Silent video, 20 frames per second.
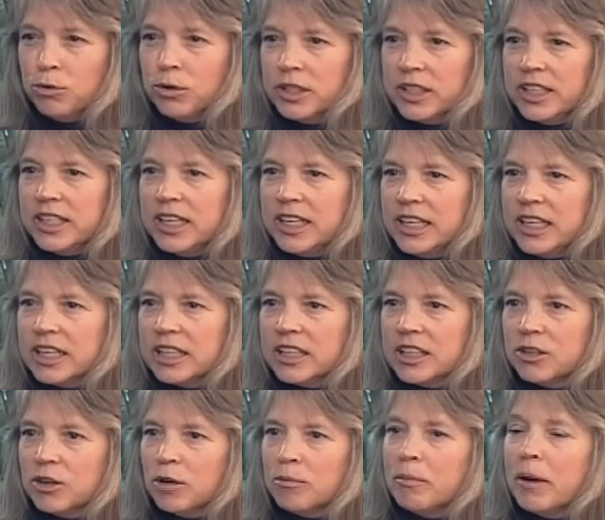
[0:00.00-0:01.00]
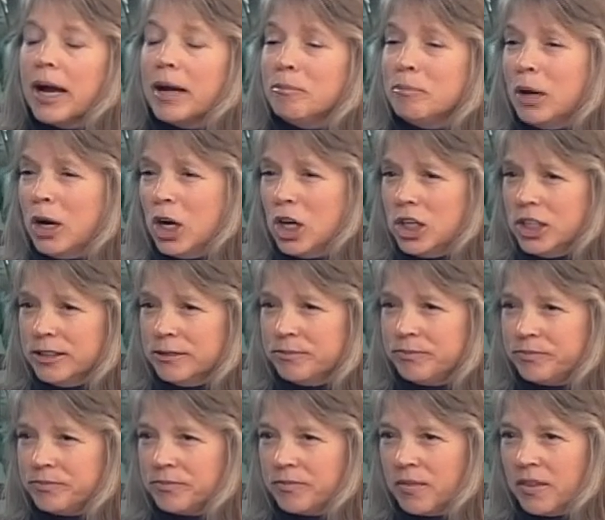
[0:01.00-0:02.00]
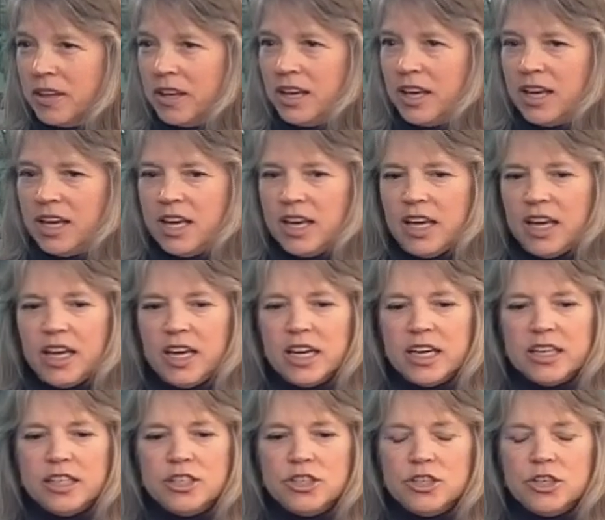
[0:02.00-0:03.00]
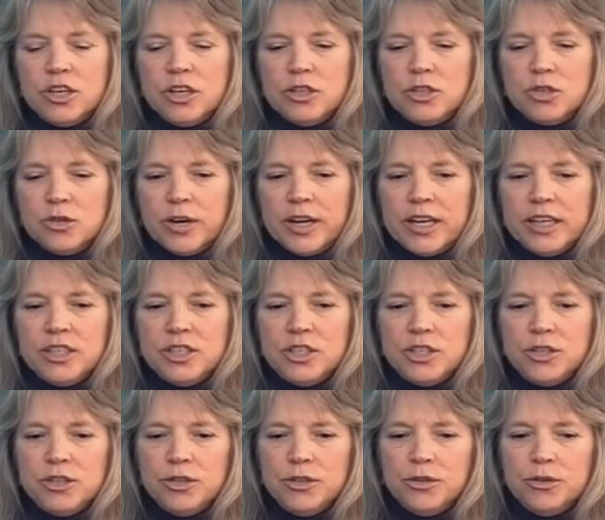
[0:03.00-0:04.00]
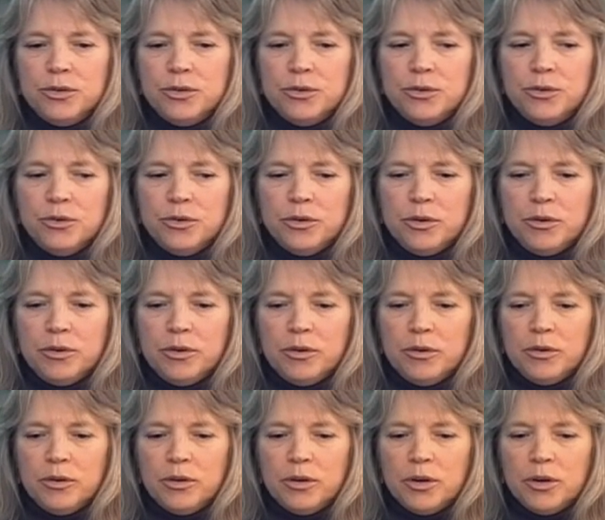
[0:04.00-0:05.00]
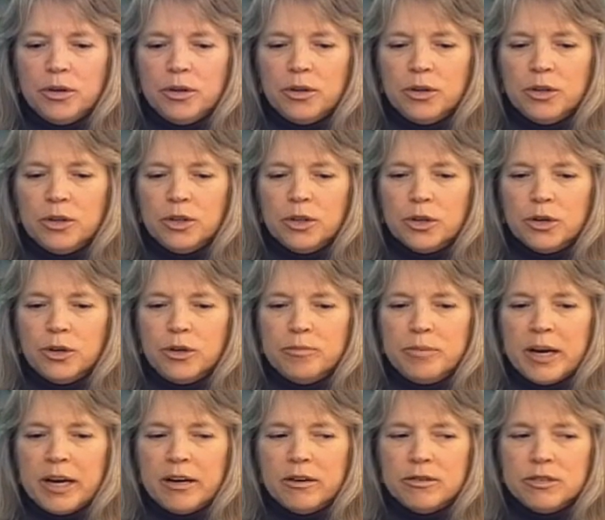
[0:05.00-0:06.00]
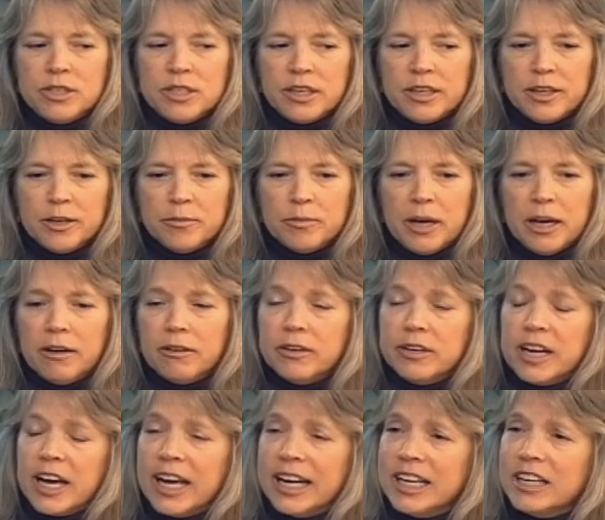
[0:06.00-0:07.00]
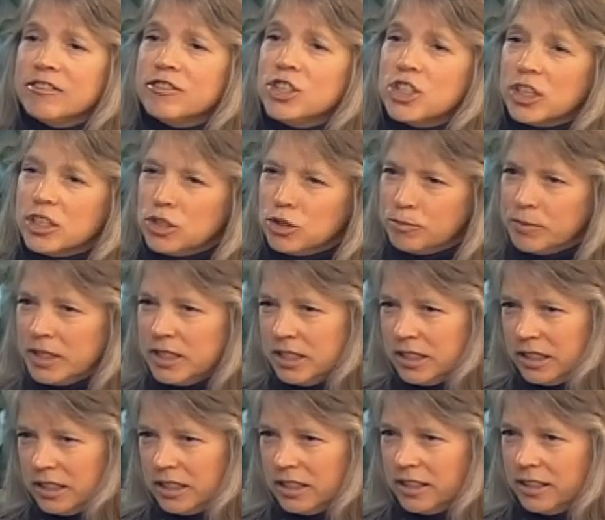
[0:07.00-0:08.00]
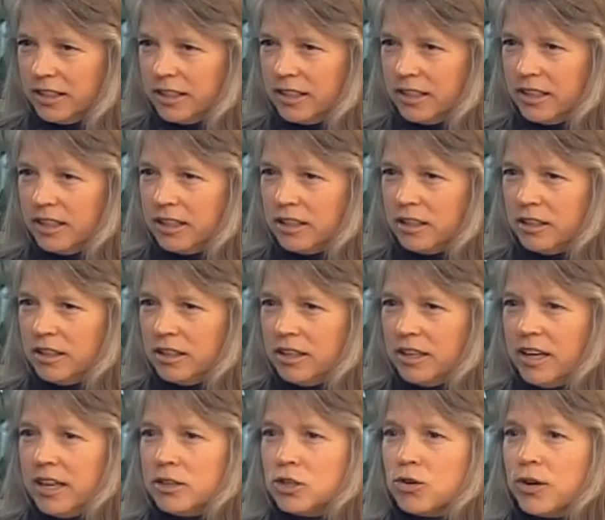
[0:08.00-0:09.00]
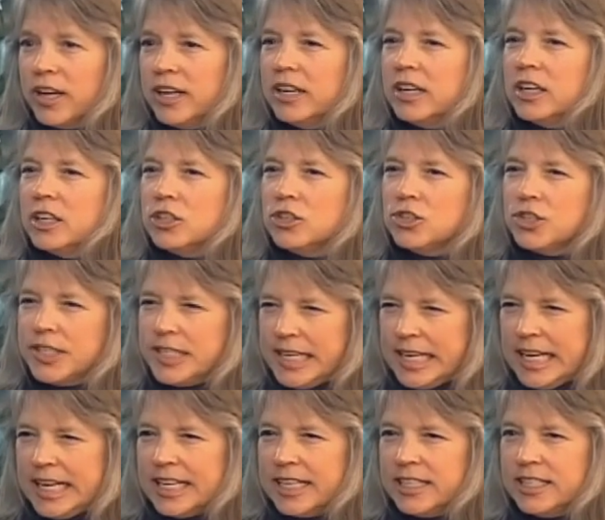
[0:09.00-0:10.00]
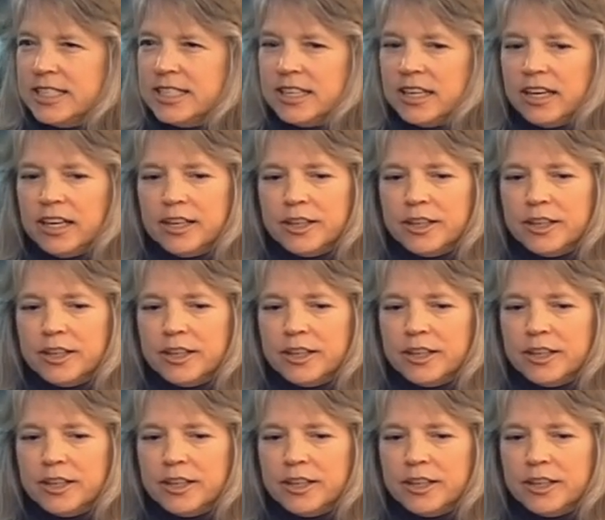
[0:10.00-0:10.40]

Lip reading: Really getting clear on my part and trying to learn about how to not have judgment. Try to understand.